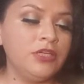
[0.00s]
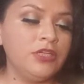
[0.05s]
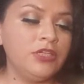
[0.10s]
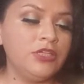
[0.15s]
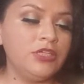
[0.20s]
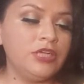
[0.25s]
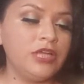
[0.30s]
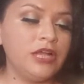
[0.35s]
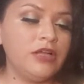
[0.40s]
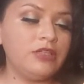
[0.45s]

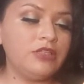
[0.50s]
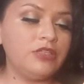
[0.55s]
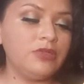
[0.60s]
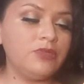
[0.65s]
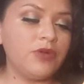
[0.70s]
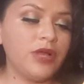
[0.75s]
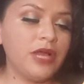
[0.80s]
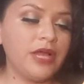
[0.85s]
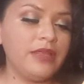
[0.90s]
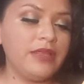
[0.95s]
She held her
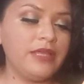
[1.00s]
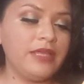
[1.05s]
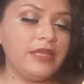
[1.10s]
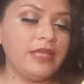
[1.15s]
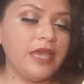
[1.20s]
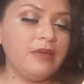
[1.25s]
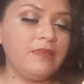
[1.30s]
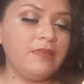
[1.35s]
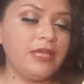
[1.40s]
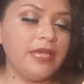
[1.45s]
breath. It
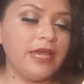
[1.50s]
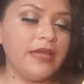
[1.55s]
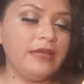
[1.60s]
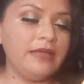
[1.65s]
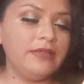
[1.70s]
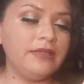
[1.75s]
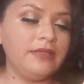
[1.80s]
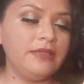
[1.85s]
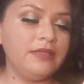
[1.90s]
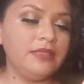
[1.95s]
came
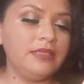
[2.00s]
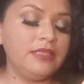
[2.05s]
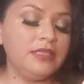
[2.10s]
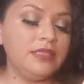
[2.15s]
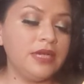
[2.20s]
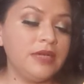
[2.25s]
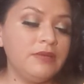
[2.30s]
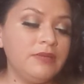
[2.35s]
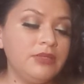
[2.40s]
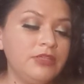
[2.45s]
again. This
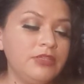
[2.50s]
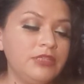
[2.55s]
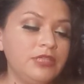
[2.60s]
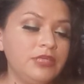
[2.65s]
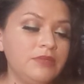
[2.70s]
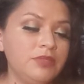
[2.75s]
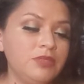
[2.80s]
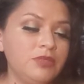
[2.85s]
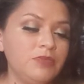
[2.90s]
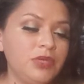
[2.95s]
time there
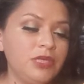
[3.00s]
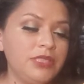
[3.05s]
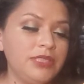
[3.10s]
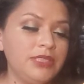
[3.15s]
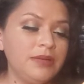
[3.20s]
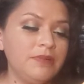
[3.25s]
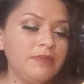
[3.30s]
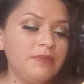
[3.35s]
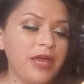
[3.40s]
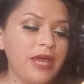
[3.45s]
seemed to be
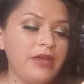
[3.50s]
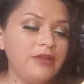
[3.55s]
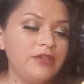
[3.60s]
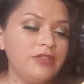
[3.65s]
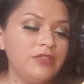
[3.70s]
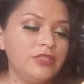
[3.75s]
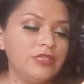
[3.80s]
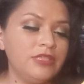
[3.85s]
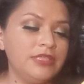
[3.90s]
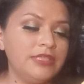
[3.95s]
some pattern
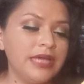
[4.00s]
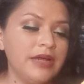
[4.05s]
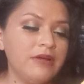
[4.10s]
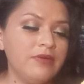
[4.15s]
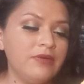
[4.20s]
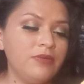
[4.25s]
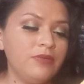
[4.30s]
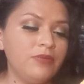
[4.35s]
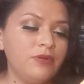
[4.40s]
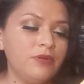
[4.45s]
to the
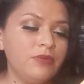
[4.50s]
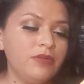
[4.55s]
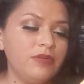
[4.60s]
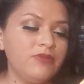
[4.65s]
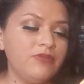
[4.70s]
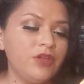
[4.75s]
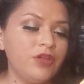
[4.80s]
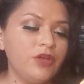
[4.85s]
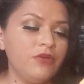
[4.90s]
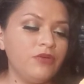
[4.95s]
sound, a
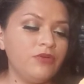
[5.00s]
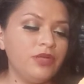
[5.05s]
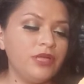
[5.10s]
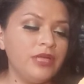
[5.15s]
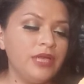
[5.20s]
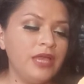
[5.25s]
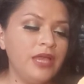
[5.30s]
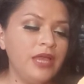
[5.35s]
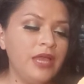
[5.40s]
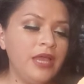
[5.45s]
primitive code.
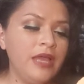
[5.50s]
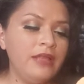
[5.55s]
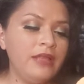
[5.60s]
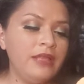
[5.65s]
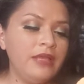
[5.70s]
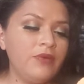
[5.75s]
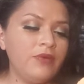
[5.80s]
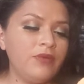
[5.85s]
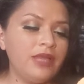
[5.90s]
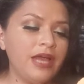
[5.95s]

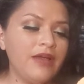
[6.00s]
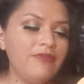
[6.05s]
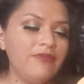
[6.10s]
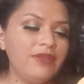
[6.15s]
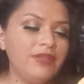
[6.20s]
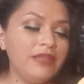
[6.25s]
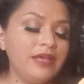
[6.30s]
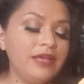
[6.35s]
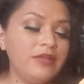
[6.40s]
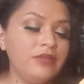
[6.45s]
They were
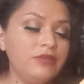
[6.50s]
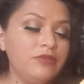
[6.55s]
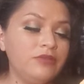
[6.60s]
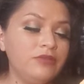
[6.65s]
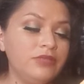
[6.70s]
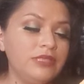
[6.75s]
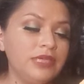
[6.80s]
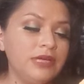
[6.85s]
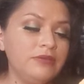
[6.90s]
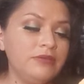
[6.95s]
laughing like
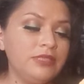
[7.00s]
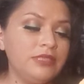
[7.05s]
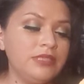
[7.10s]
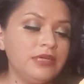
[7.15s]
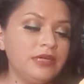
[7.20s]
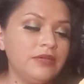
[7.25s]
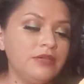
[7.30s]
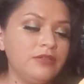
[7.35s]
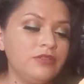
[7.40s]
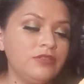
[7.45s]
loons
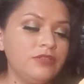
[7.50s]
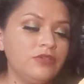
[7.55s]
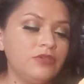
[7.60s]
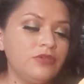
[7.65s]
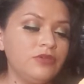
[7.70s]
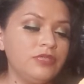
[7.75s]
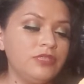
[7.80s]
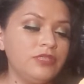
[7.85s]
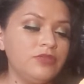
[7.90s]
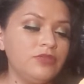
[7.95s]
downstairs. The
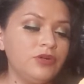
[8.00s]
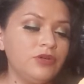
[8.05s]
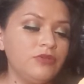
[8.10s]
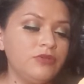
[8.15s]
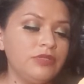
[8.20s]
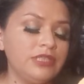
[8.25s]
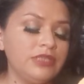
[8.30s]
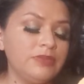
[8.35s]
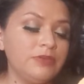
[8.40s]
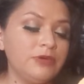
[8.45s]
noise
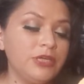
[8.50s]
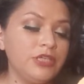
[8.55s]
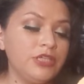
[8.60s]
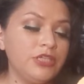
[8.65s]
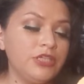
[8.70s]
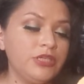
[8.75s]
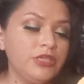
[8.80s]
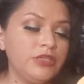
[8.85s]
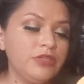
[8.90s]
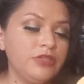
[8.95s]
awoke
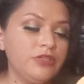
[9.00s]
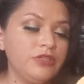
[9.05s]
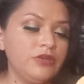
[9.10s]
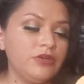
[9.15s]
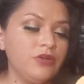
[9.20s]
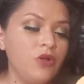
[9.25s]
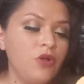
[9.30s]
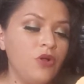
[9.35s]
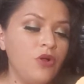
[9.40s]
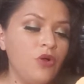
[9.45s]
desperation in
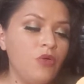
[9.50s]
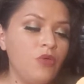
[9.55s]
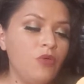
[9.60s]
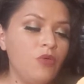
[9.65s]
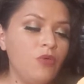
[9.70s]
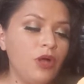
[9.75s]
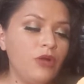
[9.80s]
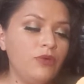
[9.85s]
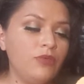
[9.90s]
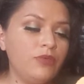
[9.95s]
her.
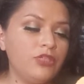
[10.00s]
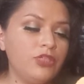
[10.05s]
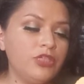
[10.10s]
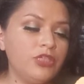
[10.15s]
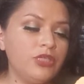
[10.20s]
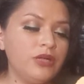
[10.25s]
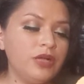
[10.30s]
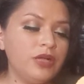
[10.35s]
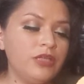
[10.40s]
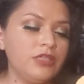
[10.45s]
What would
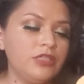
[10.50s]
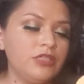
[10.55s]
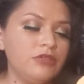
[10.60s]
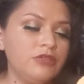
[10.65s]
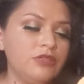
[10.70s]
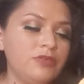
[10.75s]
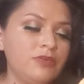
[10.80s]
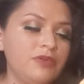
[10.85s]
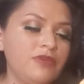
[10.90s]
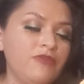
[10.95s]
she not
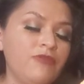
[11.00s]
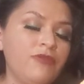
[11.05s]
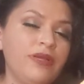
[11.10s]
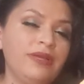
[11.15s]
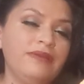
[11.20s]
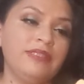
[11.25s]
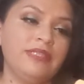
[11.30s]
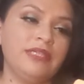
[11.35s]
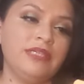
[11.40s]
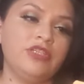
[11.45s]
do to be
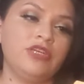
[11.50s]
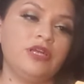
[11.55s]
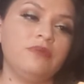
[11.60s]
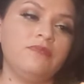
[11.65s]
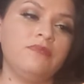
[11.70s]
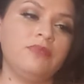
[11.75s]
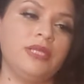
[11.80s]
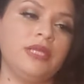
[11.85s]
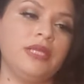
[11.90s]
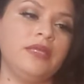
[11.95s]
free of such
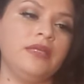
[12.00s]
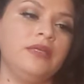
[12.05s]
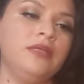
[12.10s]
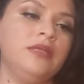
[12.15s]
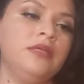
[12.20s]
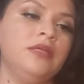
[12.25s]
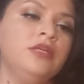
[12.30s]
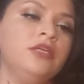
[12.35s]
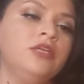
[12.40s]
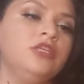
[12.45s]
company?
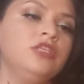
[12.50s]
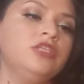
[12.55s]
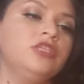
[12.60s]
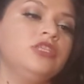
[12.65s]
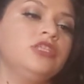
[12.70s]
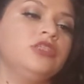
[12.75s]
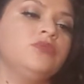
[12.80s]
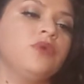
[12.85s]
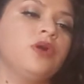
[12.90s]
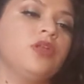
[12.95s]

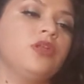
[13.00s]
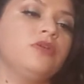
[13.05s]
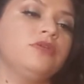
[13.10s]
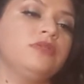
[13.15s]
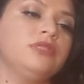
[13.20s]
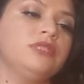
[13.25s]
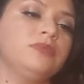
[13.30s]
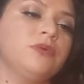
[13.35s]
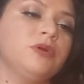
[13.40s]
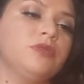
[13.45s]
She swallowed
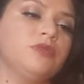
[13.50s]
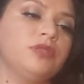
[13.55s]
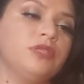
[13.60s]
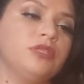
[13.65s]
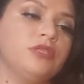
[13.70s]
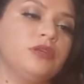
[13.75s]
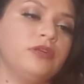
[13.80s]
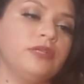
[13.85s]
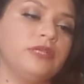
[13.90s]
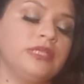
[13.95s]
and spoke to the
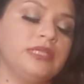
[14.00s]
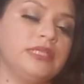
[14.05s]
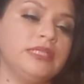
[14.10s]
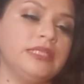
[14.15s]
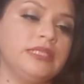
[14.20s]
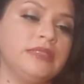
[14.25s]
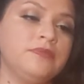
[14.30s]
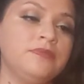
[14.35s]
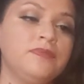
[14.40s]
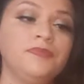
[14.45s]

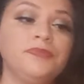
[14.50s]
darkness.